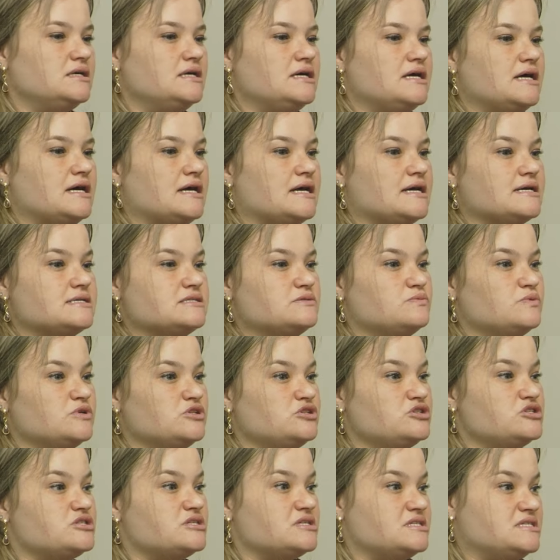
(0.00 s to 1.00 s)
and when
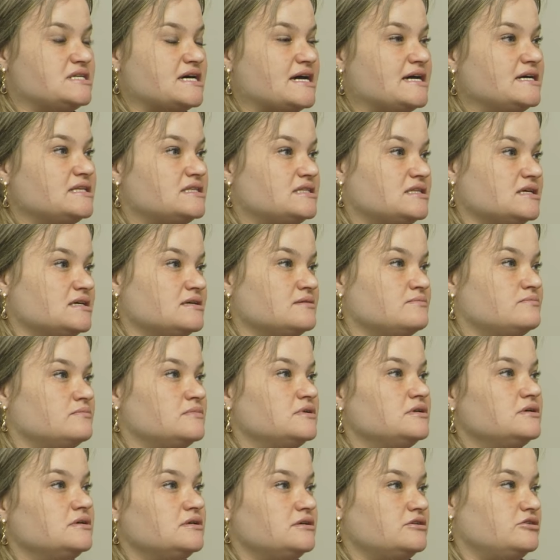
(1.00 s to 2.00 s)
you sedate them,
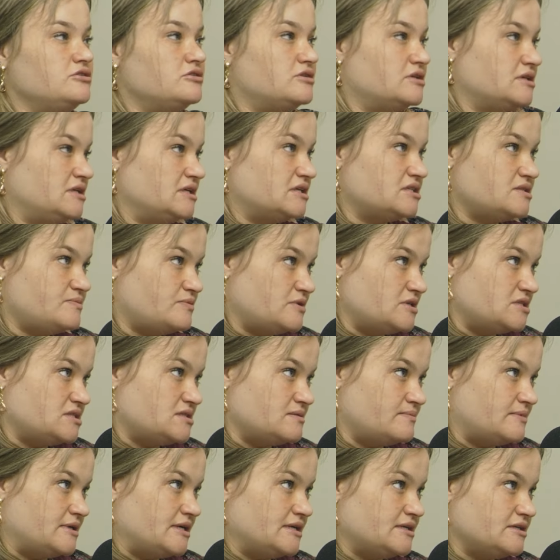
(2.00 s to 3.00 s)
you can express
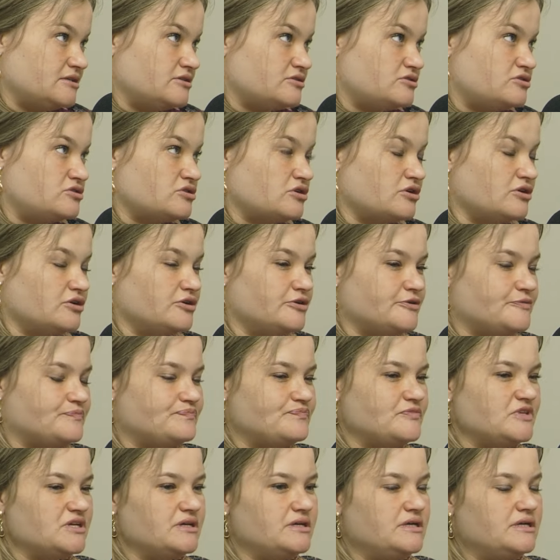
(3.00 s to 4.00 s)
the bladder. So
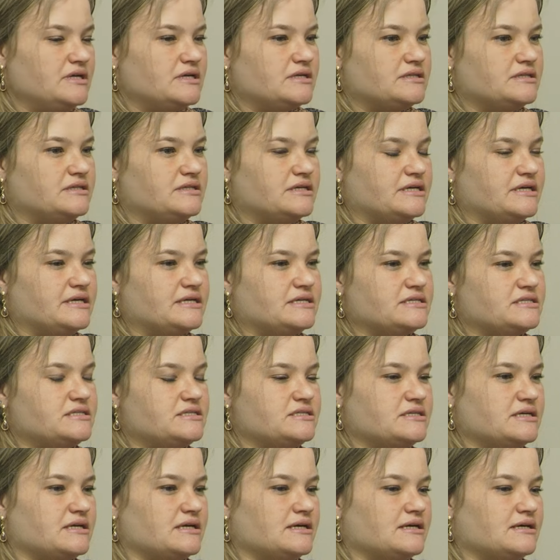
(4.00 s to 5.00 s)

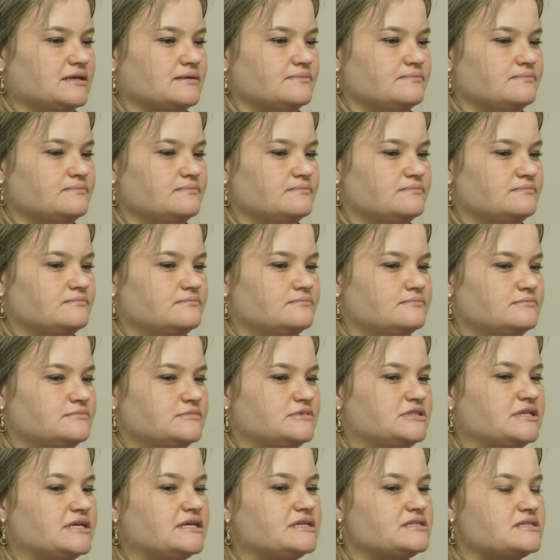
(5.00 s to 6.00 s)
there's
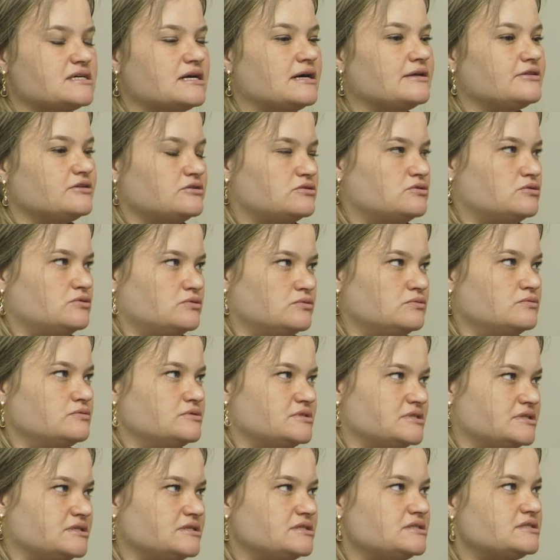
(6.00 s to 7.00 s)
other
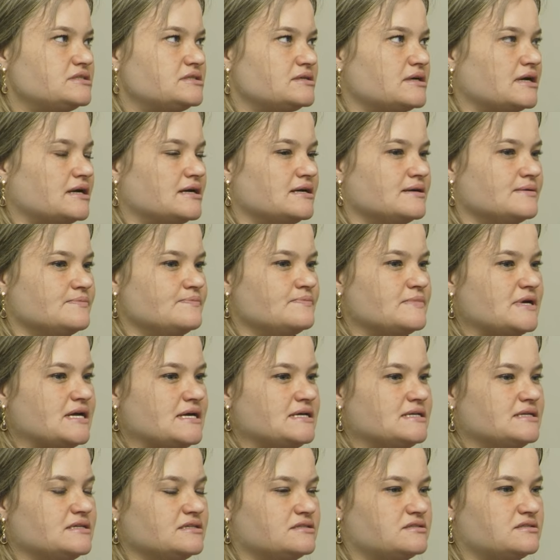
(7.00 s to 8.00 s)
causes,
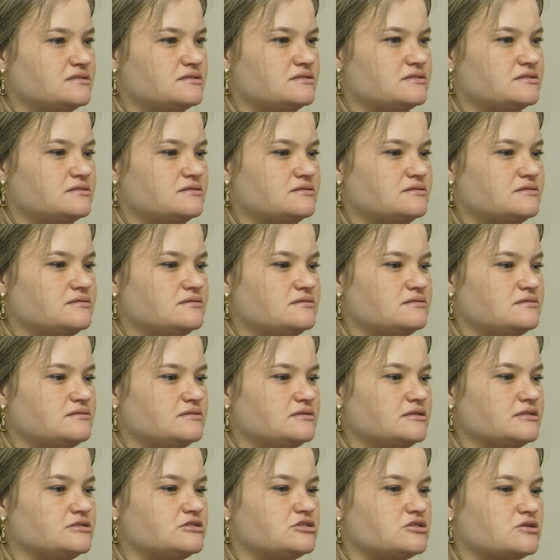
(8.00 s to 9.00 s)
and it's
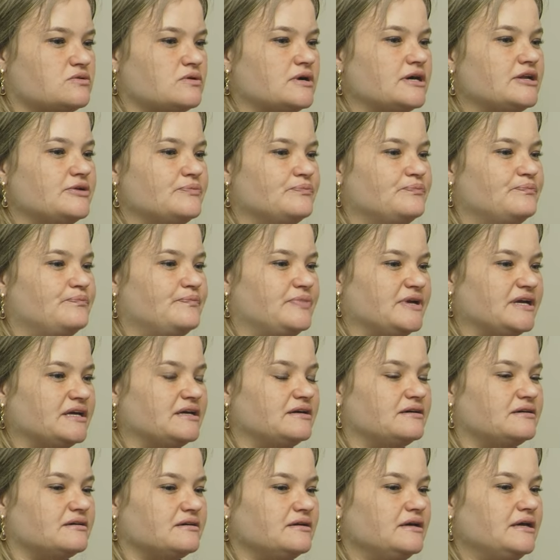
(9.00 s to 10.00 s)
it's quite a
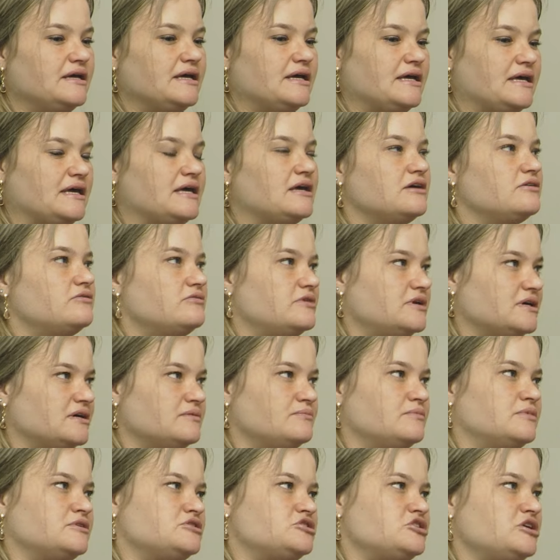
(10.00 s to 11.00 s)
big area,
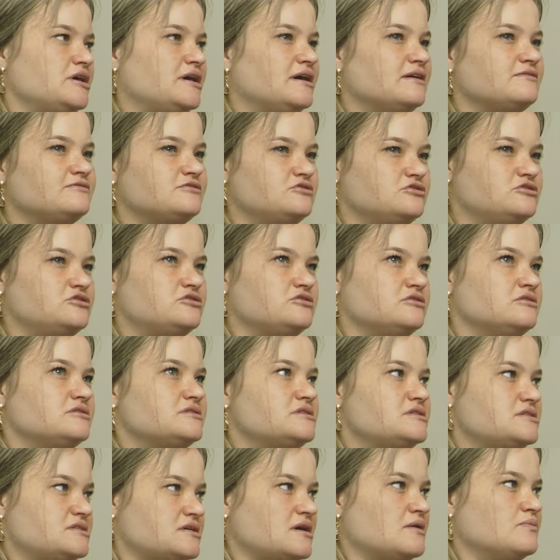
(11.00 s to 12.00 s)
but you have to
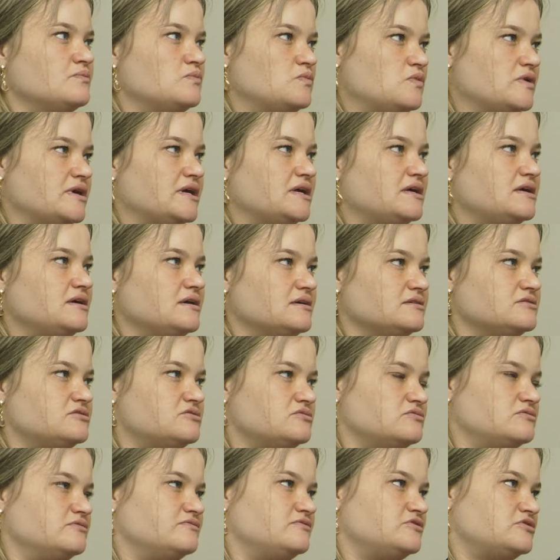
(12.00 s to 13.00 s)
start somewhere and
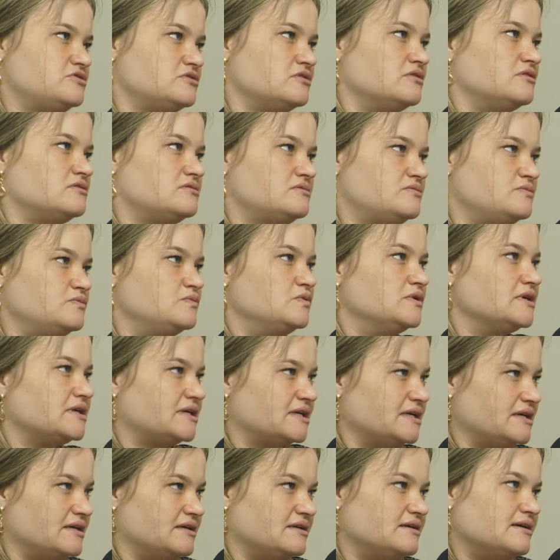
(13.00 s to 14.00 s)
sort of start
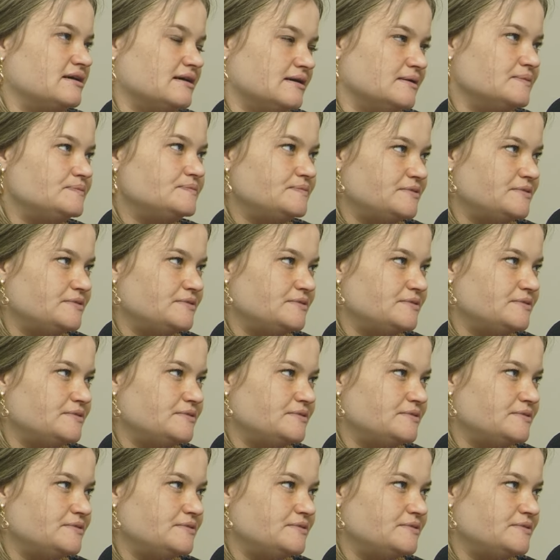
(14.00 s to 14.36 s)
working it up.